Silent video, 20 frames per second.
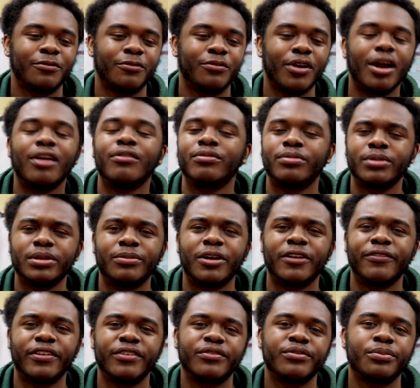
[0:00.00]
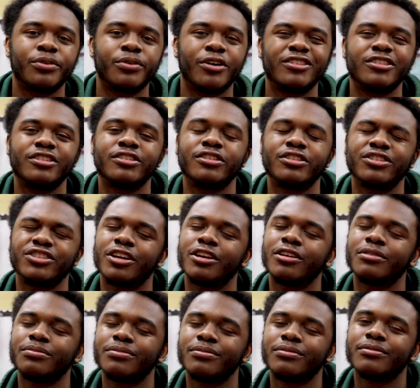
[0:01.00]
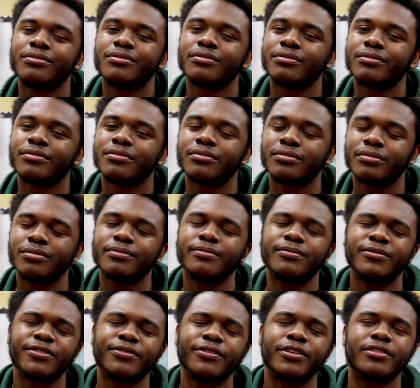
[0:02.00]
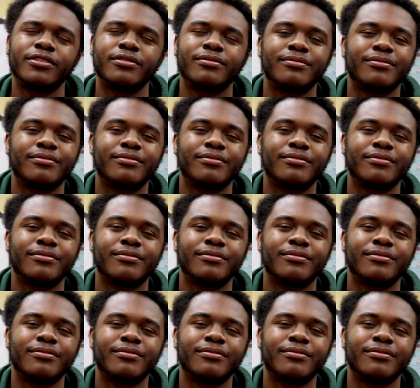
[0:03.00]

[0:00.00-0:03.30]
probably my favorite part of the job. It's fun.